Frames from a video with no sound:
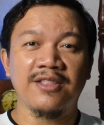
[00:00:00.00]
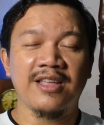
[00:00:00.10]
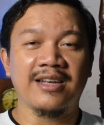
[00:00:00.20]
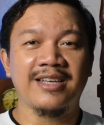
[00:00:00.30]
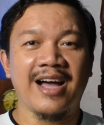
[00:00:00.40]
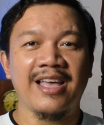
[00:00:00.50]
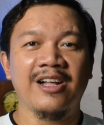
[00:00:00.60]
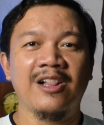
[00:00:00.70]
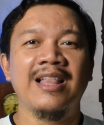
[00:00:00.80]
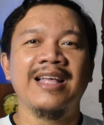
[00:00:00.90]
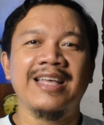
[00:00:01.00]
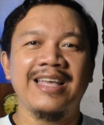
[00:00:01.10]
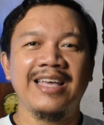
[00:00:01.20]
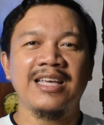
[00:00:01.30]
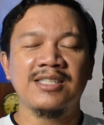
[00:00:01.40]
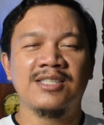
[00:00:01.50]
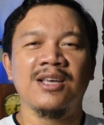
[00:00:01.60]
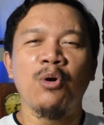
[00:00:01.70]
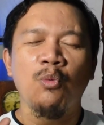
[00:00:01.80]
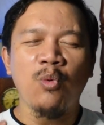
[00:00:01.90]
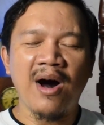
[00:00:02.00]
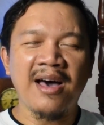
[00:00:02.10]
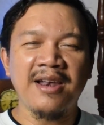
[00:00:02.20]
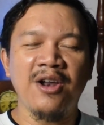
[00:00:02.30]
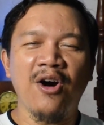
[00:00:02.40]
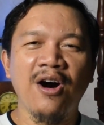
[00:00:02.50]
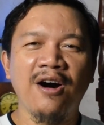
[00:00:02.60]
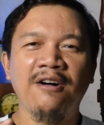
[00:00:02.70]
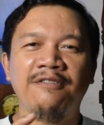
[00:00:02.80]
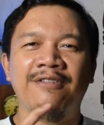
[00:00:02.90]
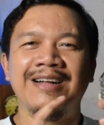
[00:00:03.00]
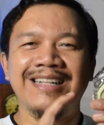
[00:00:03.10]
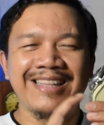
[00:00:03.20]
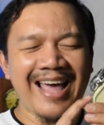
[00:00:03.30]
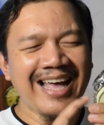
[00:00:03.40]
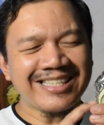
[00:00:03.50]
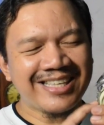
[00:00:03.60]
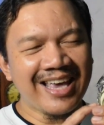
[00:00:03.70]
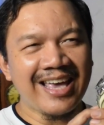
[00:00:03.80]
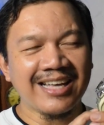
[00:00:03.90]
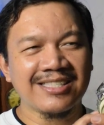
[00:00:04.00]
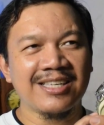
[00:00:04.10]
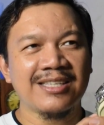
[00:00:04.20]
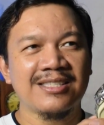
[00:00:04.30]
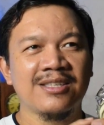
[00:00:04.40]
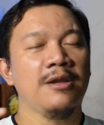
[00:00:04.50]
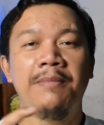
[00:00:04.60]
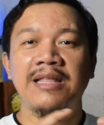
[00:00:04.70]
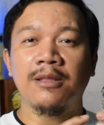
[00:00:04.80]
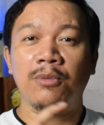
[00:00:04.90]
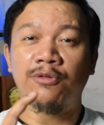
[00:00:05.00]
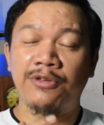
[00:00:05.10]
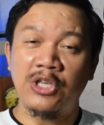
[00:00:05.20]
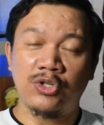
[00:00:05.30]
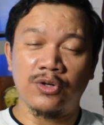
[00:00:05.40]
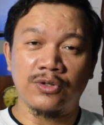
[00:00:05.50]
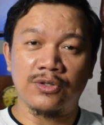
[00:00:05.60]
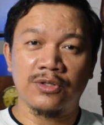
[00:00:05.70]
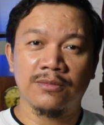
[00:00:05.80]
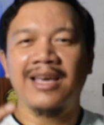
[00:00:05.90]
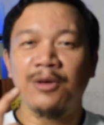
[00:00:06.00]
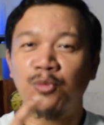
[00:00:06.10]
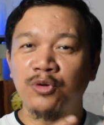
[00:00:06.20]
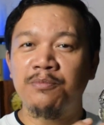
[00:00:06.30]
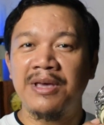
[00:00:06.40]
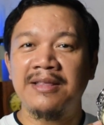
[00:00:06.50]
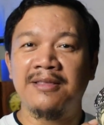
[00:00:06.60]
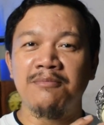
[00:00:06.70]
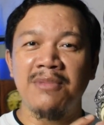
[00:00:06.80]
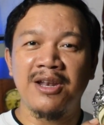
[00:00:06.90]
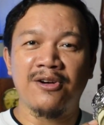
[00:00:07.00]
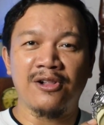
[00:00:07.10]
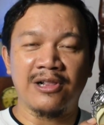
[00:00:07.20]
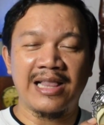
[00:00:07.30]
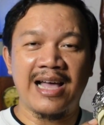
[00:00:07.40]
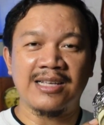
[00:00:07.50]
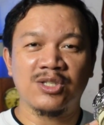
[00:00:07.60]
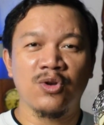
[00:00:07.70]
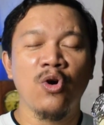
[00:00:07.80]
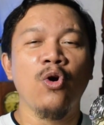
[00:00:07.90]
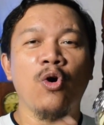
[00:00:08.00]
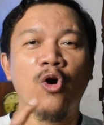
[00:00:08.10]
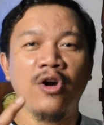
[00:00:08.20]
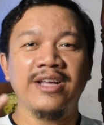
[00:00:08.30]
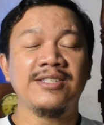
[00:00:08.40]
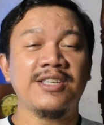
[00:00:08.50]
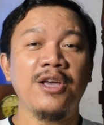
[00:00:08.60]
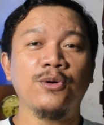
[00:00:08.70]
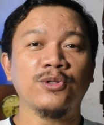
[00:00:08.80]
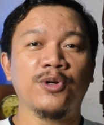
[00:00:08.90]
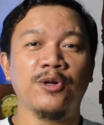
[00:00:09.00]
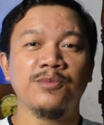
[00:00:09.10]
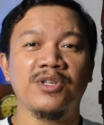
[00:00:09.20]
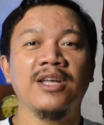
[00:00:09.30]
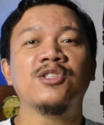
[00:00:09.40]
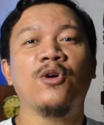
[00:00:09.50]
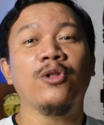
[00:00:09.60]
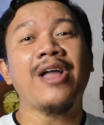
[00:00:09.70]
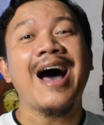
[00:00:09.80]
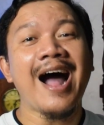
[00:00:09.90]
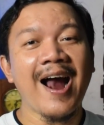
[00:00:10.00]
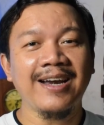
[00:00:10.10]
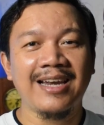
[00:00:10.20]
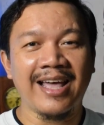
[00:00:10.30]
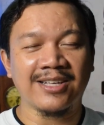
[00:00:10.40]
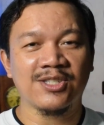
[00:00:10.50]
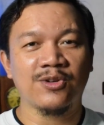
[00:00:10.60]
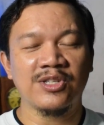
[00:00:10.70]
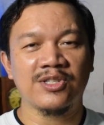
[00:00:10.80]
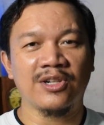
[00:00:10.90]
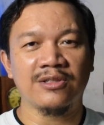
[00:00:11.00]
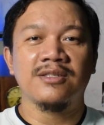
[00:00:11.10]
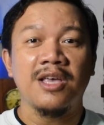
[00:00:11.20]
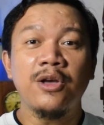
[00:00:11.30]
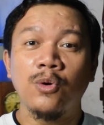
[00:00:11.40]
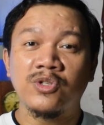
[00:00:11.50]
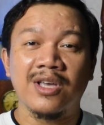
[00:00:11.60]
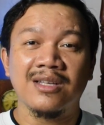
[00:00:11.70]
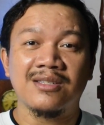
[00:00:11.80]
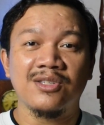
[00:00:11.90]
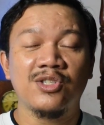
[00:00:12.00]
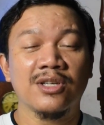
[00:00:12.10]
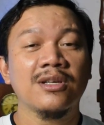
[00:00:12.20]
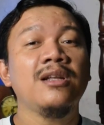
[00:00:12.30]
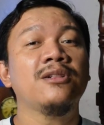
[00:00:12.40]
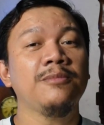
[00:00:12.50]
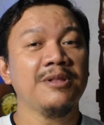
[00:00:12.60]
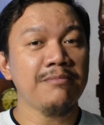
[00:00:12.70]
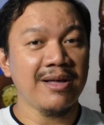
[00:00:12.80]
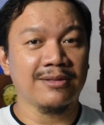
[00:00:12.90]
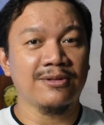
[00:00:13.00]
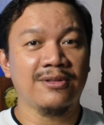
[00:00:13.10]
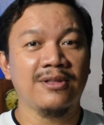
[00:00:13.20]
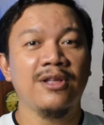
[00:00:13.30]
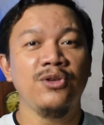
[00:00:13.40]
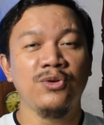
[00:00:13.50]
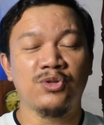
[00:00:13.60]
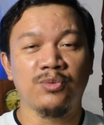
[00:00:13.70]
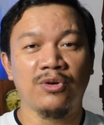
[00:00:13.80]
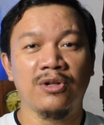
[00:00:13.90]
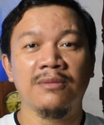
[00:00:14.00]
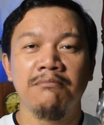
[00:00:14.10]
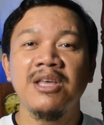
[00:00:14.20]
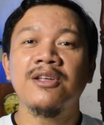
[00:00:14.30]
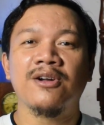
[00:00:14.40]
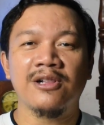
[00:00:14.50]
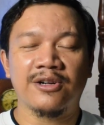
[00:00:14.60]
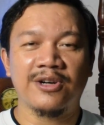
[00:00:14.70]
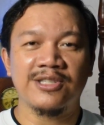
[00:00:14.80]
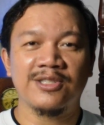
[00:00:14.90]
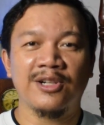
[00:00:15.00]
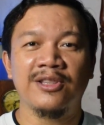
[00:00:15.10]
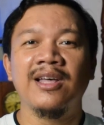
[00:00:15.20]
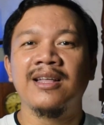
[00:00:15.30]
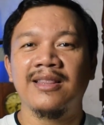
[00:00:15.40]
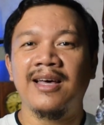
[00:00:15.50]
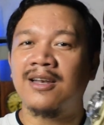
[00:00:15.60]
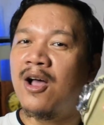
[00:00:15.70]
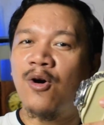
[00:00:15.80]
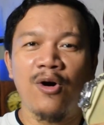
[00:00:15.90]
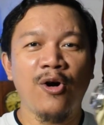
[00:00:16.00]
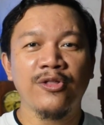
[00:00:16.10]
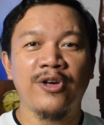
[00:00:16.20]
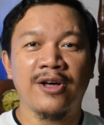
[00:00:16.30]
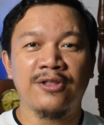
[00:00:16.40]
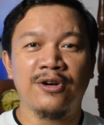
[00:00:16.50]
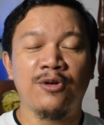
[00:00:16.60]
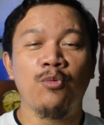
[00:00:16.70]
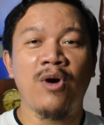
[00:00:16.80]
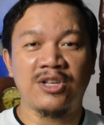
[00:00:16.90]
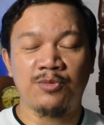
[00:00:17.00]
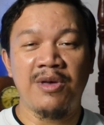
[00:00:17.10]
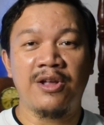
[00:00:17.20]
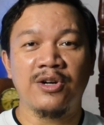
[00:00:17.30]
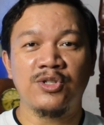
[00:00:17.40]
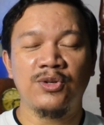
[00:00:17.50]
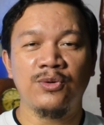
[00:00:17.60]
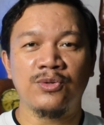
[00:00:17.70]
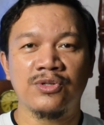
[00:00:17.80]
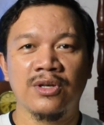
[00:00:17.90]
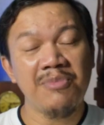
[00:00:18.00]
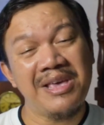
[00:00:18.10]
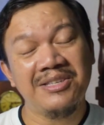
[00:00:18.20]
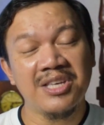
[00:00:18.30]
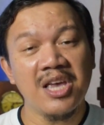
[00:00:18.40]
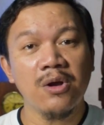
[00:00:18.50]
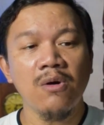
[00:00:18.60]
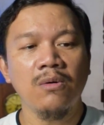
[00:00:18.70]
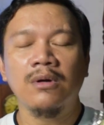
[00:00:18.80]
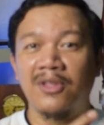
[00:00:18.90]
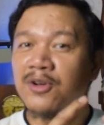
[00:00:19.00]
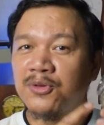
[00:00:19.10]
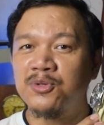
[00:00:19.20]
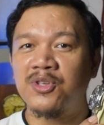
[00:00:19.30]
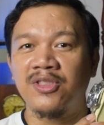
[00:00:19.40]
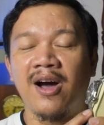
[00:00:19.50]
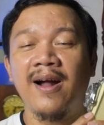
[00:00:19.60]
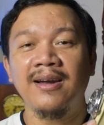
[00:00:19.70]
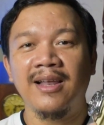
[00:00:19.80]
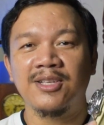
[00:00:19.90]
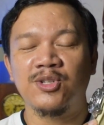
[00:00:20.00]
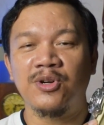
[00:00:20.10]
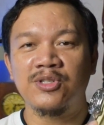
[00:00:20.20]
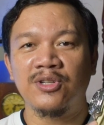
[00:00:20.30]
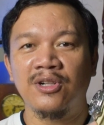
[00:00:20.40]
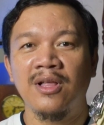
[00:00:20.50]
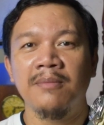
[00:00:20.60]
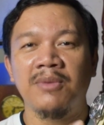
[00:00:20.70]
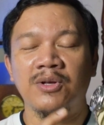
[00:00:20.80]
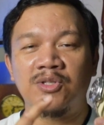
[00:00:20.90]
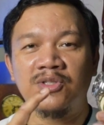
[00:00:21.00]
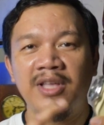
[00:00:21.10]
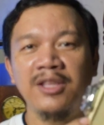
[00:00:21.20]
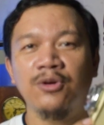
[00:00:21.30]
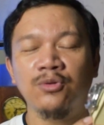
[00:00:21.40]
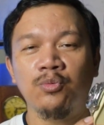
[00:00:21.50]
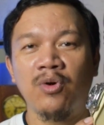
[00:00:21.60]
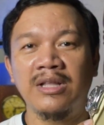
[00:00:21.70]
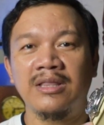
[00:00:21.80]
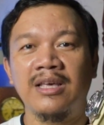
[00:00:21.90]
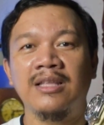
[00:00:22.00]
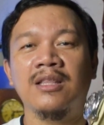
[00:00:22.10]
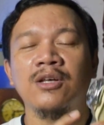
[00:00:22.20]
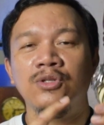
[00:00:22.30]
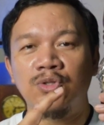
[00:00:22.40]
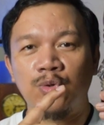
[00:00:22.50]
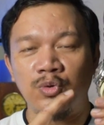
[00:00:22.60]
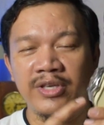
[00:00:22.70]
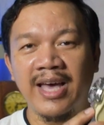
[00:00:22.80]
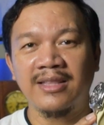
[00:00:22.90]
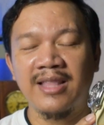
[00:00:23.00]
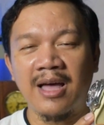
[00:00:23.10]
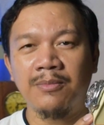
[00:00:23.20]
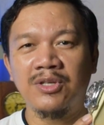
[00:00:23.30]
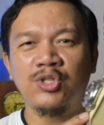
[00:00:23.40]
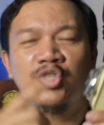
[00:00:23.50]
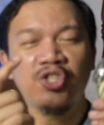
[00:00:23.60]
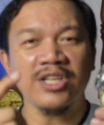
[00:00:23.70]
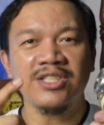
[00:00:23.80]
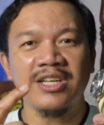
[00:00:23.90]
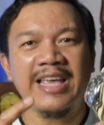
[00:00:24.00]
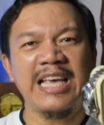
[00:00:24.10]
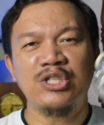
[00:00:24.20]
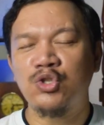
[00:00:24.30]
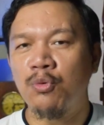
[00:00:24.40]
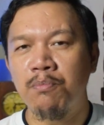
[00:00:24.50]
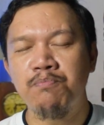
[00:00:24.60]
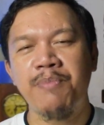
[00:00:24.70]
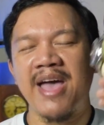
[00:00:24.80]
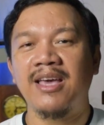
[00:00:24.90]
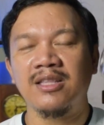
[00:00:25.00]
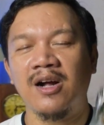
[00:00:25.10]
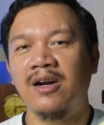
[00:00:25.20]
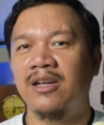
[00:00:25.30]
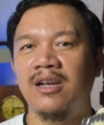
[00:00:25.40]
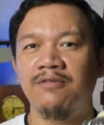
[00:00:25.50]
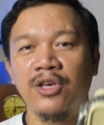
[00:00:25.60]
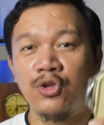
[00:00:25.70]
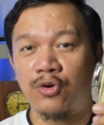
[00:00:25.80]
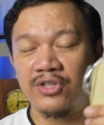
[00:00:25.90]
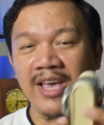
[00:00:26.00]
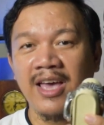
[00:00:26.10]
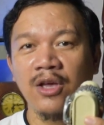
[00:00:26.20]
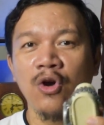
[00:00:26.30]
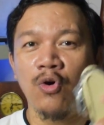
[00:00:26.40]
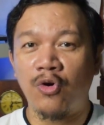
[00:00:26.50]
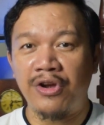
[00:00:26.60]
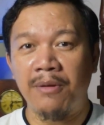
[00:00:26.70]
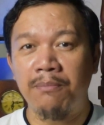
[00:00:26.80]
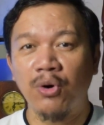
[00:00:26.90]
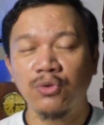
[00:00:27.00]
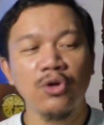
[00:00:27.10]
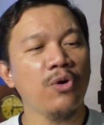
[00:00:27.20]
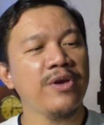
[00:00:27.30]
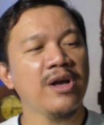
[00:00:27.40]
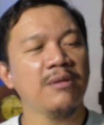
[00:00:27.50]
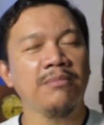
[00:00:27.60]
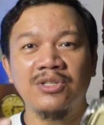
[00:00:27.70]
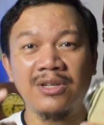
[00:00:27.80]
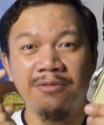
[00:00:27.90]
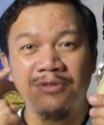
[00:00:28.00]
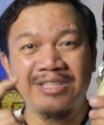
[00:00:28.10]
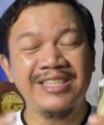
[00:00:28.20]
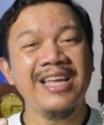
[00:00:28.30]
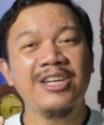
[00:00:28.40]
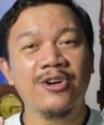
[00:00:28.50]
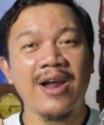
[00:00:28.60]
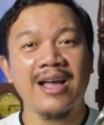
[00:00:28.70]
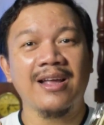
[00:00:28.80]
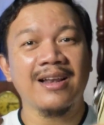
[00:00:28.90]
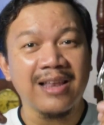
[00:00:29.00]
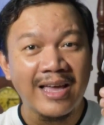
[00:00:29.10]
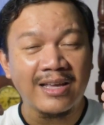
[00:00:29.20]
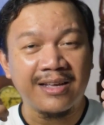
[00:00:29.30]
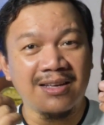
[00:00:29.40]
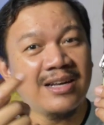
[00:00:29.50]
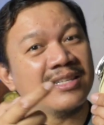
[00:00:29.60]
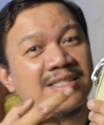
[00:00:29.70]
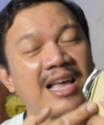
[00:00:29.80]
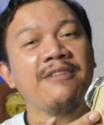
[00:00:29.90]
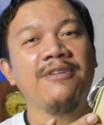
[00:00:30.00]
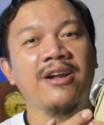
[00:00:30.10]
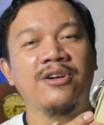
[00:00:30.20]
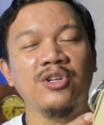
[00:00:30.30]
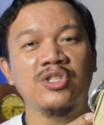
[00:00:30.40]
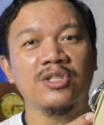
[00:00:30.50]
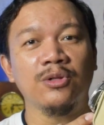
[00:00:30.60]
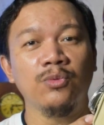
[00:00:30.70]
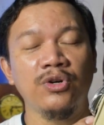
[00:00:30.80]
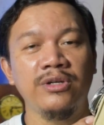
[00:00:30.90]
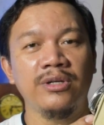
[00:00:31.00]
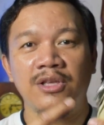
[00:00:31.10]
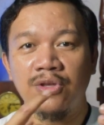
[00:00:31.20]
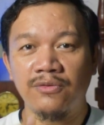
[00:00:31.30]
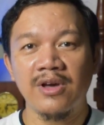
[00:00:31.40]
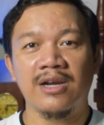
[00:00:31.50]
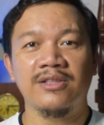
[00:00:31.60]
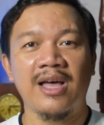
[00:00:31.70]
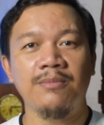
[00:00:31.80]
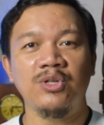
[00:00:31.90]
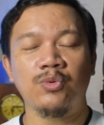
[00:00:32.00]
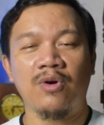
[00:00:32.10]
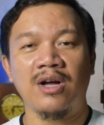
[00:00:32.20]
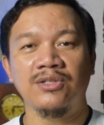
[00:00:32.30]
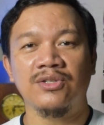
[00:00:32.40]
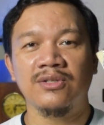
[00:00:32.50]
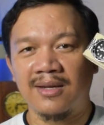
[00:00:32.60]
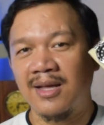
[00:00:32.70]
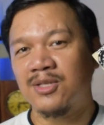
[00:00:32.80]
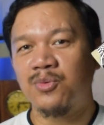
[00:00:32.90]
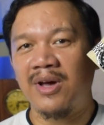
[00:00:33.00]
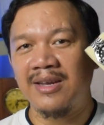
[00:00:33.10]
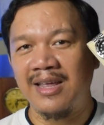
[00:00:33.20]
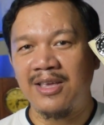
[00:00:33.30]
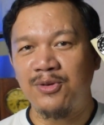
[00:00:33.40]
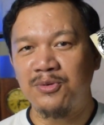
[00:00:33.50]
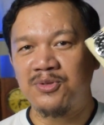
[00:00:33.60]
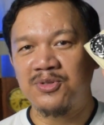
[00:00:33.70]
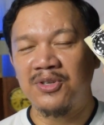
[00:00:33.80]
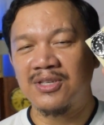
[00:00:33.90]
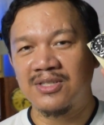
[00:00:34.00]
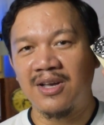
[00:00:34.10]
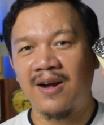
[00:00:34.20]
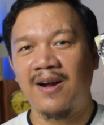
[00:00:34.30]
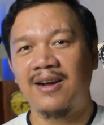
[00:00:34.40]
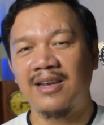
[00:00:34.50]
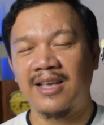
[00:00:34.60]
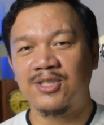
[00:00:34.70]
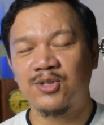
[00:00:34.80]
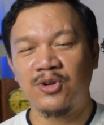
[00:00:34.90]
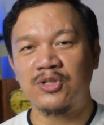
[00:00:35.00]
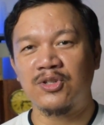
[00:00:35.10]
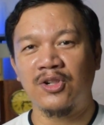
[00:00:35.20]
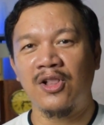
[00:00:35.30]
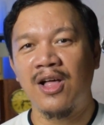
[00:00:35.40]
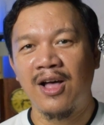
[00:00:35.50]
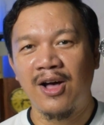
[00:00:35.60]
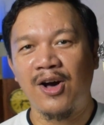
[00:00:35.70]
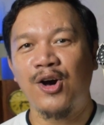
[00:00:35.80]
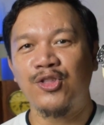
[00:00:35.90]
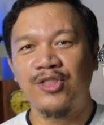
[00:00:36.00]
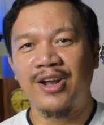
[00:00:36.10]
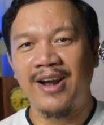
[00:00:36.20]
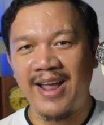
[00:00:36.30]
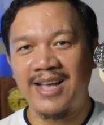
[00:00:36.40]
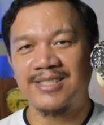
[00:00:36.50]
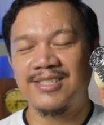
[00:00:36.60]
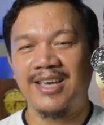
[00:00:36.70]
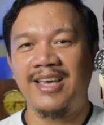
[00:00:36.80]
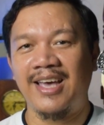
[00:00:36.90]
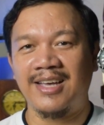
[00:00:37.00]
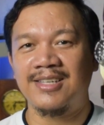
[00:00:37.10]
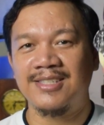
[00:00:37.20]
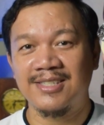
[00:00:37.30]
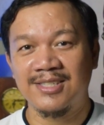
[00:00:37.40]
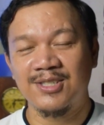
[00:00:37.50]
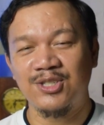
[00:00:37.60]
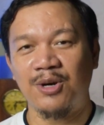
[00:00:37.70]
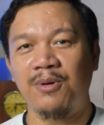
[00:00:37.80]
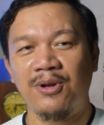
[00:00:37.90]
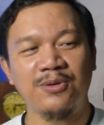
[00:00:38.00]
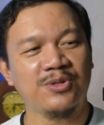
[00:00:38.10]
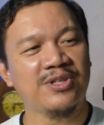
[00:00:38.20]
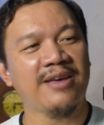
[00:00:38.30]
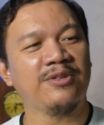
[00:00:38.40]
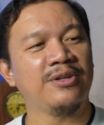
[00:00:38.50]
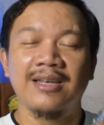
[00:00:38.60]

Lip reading: that dial is one of the SKX's debatable features. It would be the mineral glass, or in Seiko terms, it's called the Hardlex crystal. Seiko says it's just a little bit better than the usual mineral crystal that all the other watchmakers use. Being Seiko, they're using the Hardlex crystal because they don't want it to get damaged just in case you bang it hard enough in your tank or in the boat going up. And if it did crack like sapphire crystal would, then you've got a damaged watch, and that's why they use this Hardlex crystal on their SKX 007.